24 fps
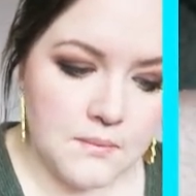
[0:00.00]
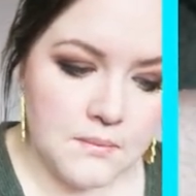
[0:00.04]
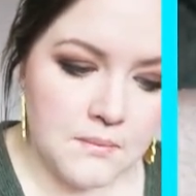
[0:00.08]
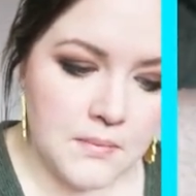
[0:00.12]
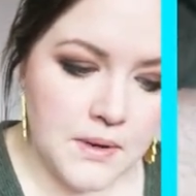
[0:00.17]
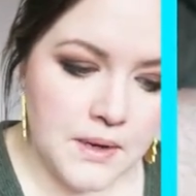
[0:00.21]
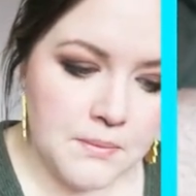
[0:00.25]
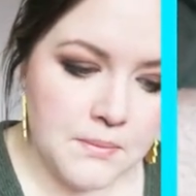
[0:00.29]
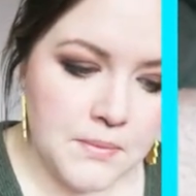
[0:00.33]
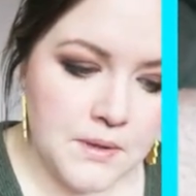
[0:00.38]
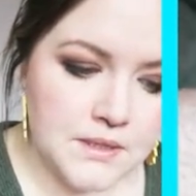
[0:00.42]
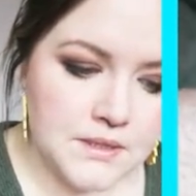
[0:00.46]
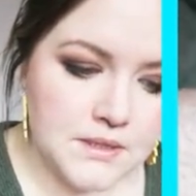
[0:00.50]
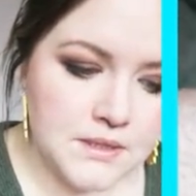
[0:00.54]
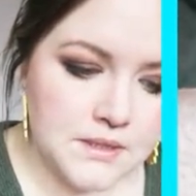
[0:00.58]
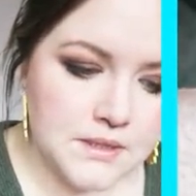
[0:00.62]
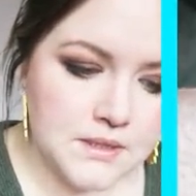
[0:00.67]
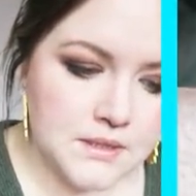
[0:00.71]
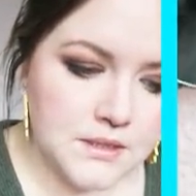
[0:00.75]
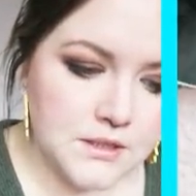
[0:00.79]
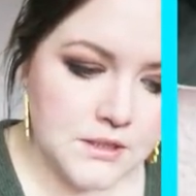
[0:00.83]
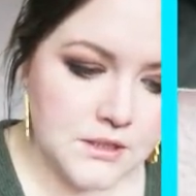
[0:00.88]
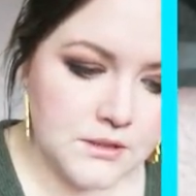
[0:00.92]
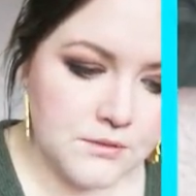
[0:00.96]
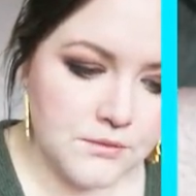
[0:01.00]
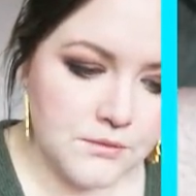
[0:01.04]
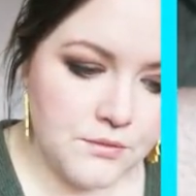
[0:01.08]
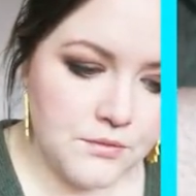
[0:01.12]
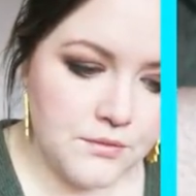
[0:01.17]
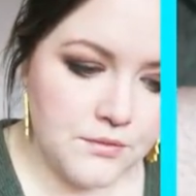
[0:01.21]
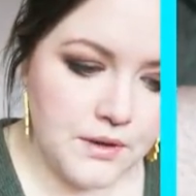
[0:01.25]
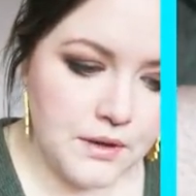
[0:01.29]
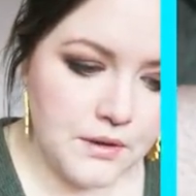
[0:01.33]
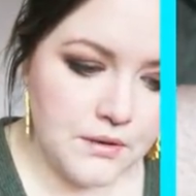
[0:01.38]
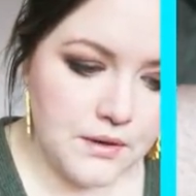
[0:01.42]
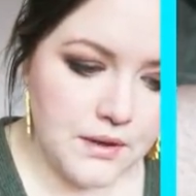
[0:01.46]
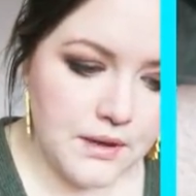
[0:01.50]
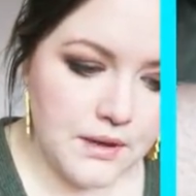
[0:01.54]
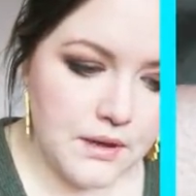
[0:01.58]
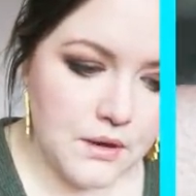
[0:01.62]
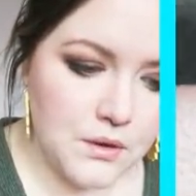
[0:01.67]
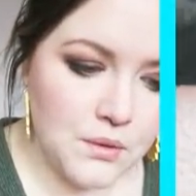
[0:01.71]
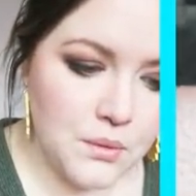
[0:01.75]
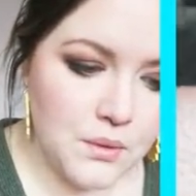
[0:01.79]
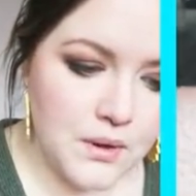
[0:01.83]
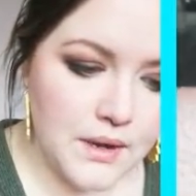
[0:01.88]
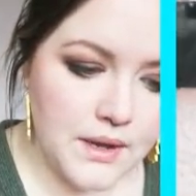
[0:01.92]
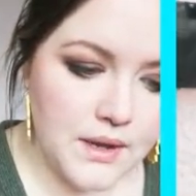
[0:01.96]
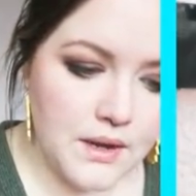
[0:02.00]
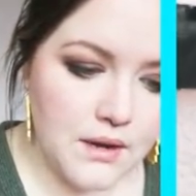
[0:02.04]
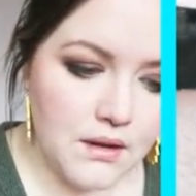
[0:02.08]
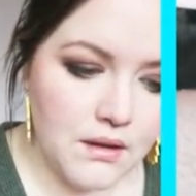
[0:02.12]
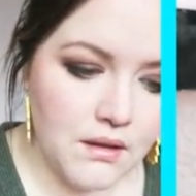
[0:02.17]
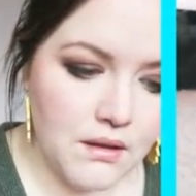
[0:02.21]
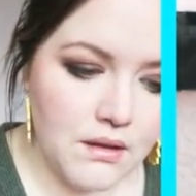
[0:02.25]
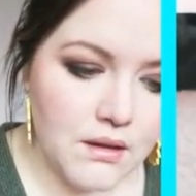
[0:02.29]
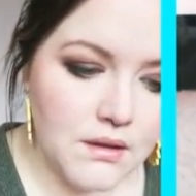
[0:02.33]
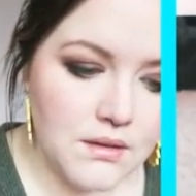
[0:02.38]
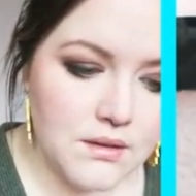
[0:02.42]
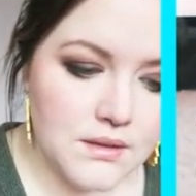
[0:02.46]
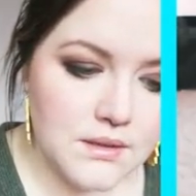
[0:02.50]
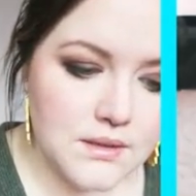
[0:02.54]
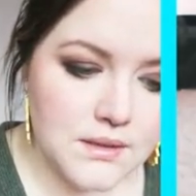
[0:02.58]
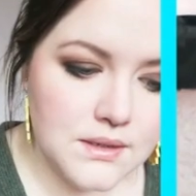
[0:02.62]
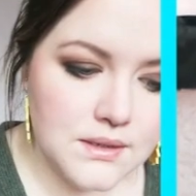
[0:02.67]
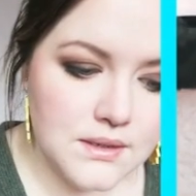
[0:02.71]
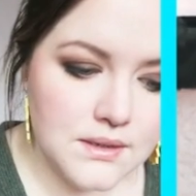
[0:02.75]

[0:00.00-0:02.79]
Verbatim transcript: my business has just felt like quite a lot